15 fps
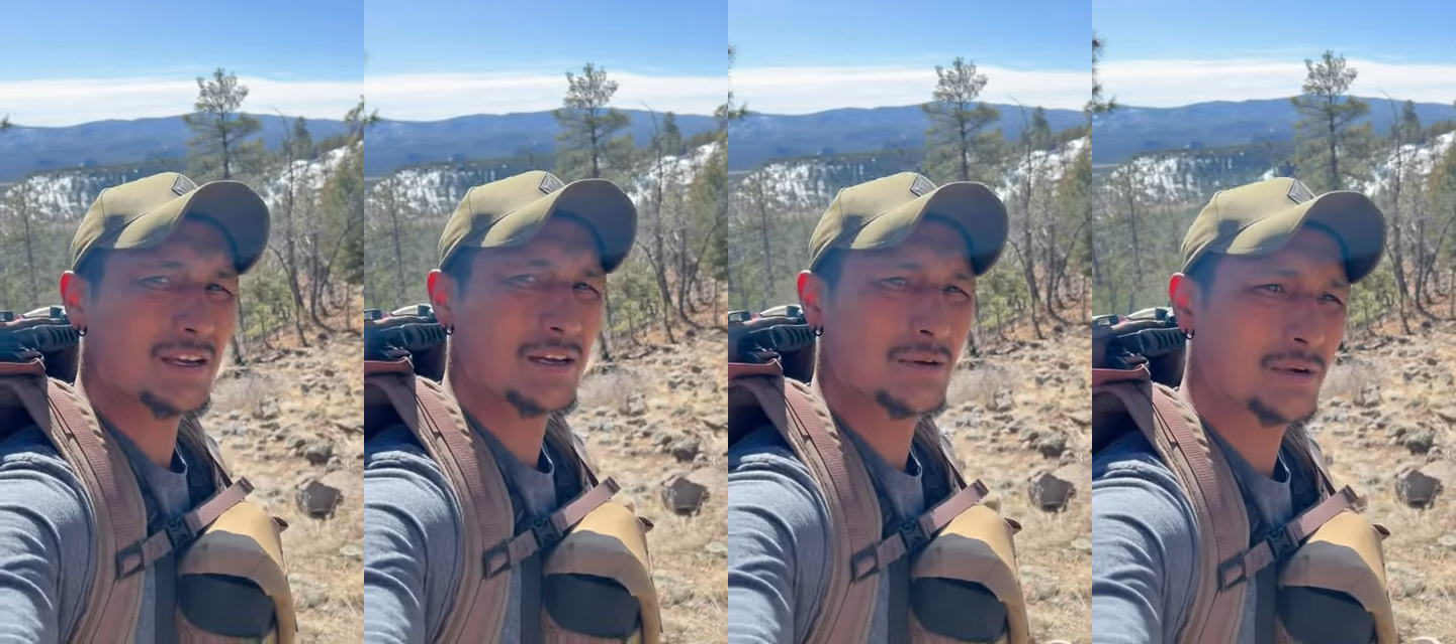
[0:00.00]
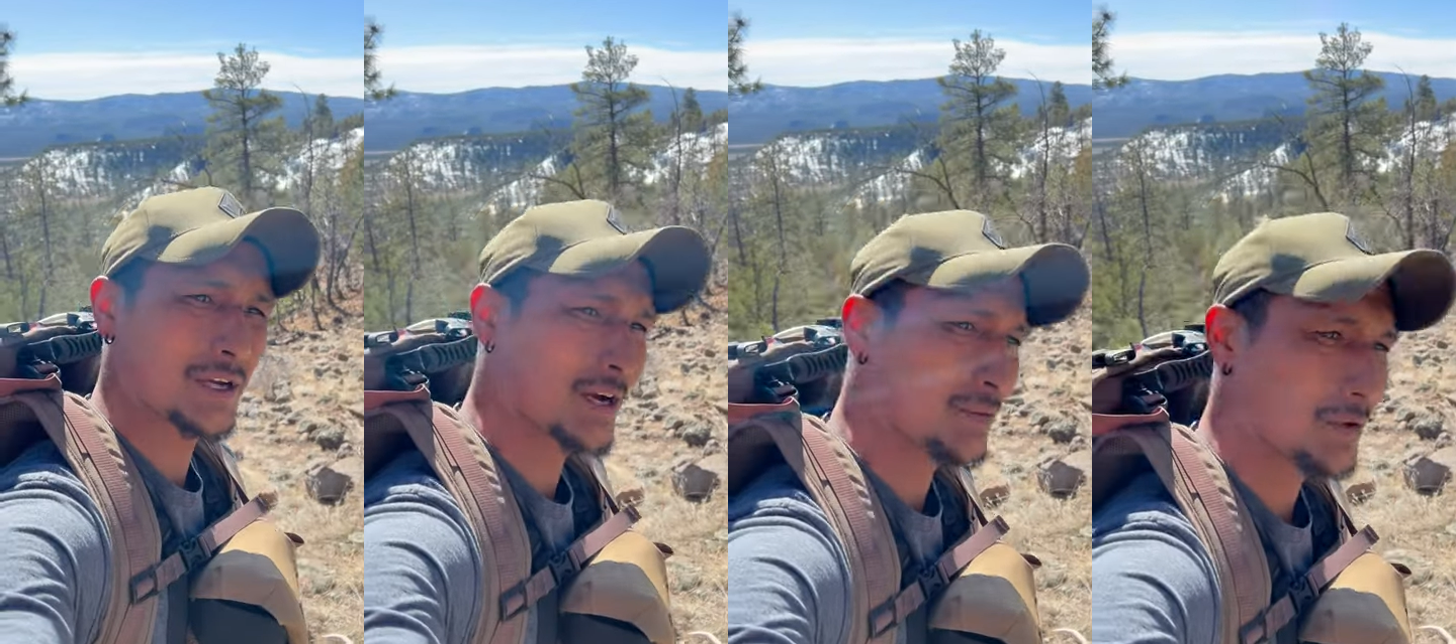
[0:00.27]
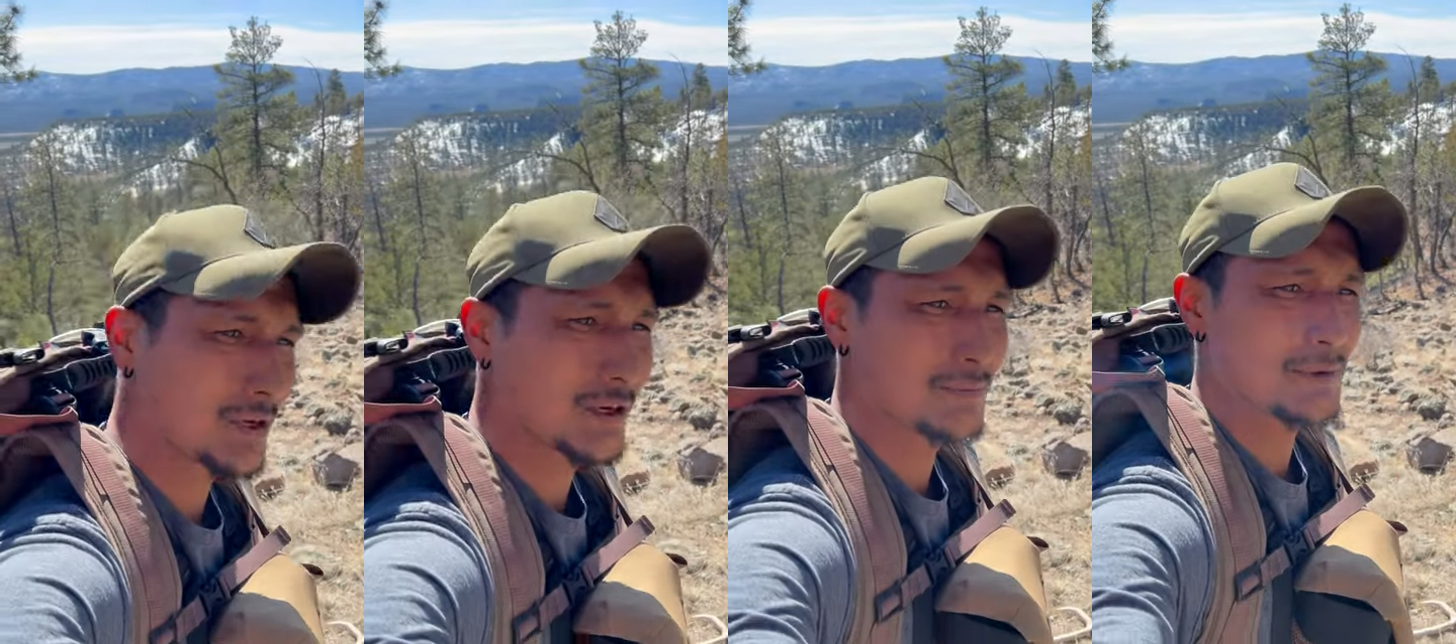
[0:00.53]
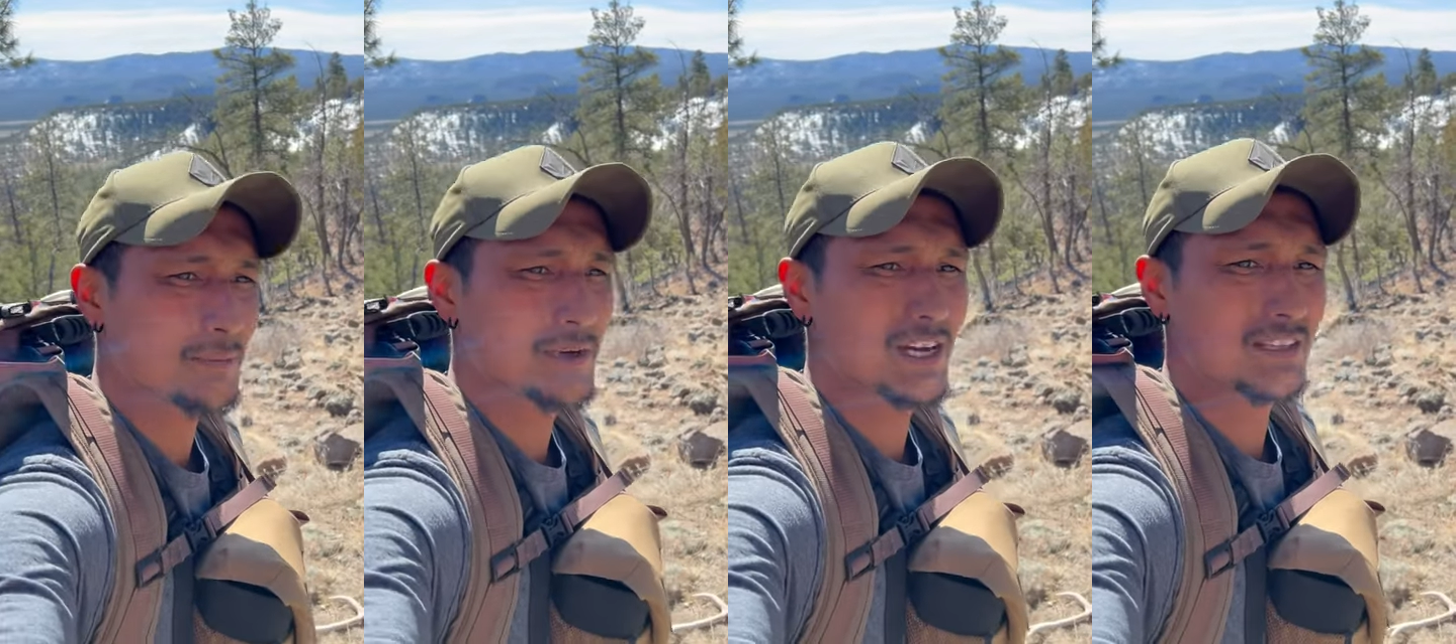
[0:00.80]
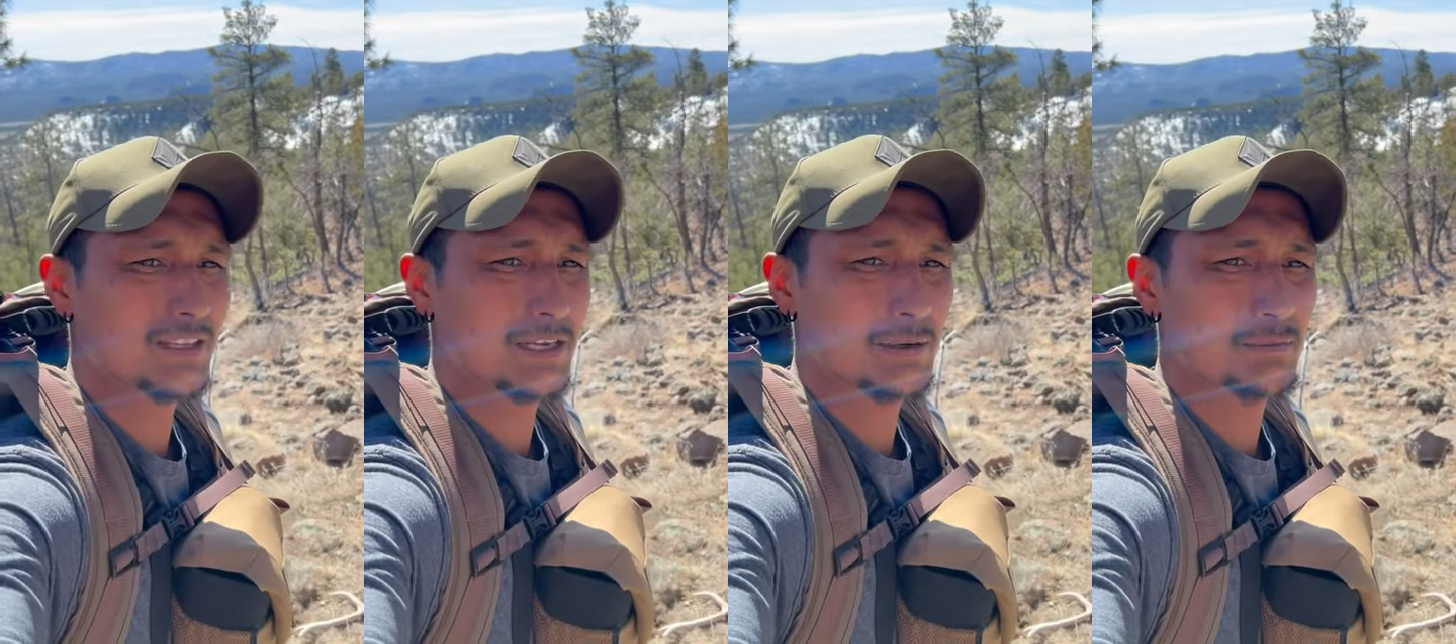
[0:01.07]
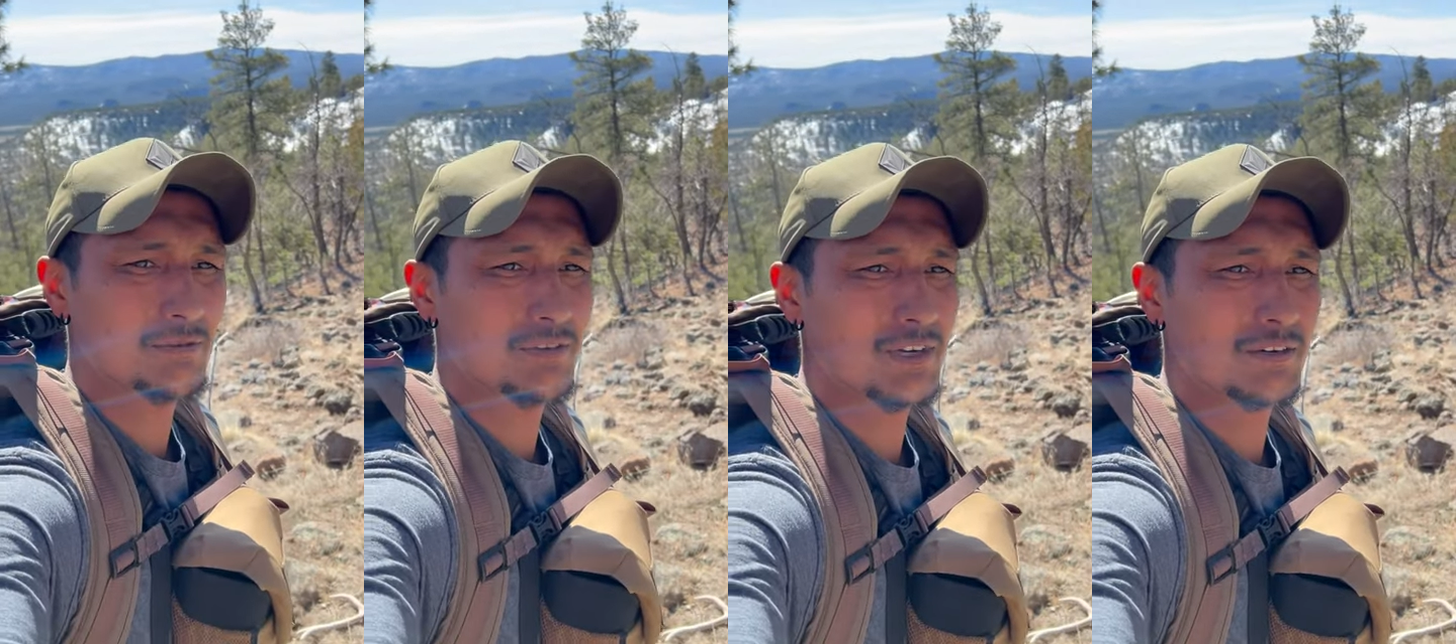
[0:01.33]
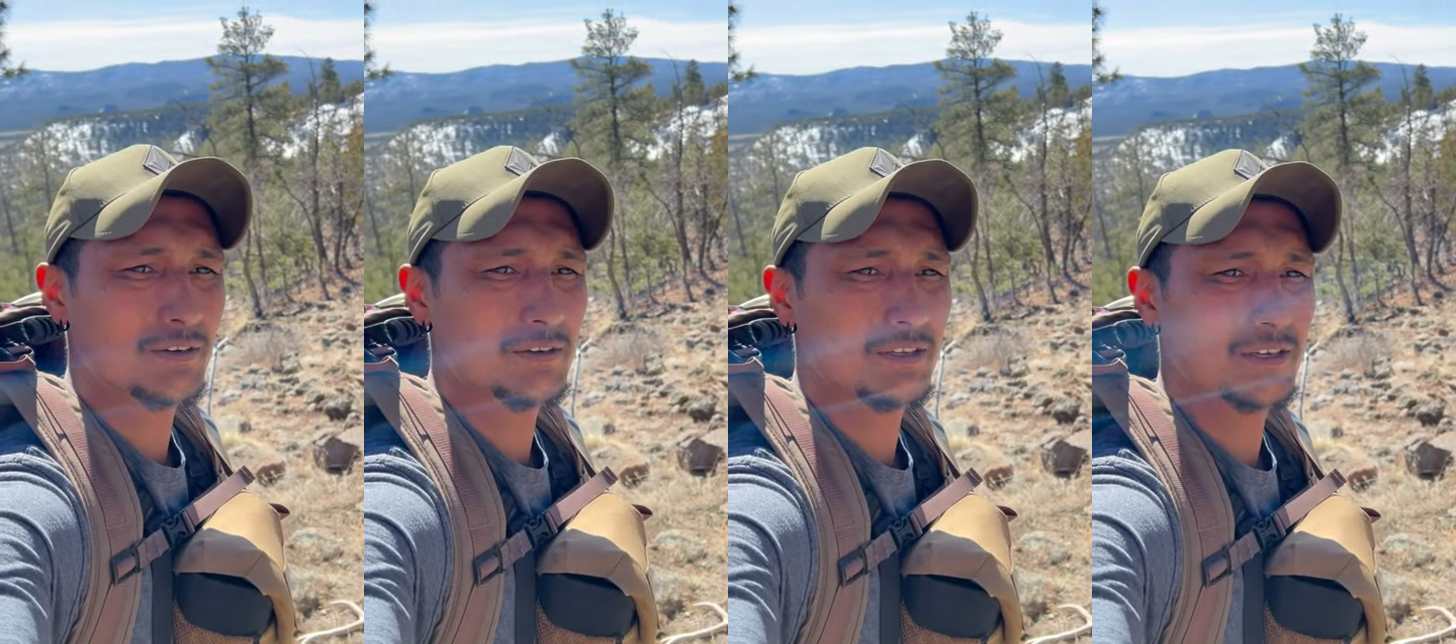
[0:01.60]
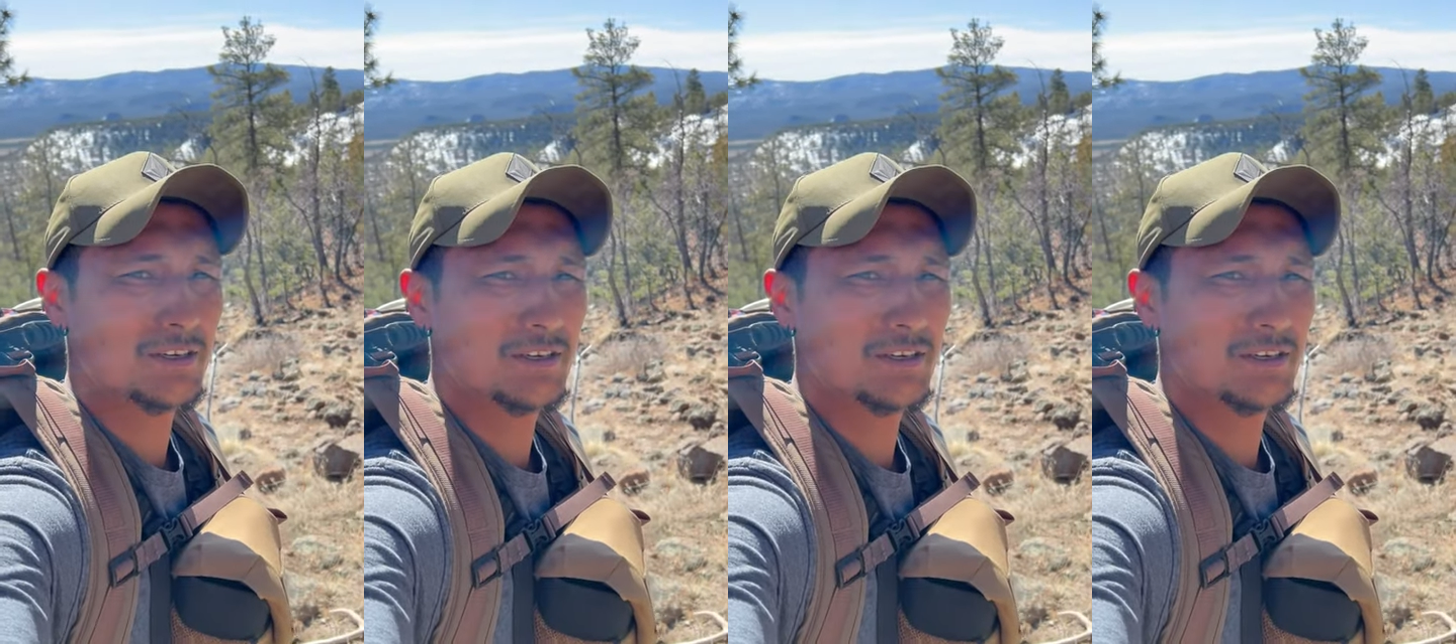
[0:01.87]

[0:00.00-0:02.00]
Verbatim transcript: We got one on my back that Amber found earlier.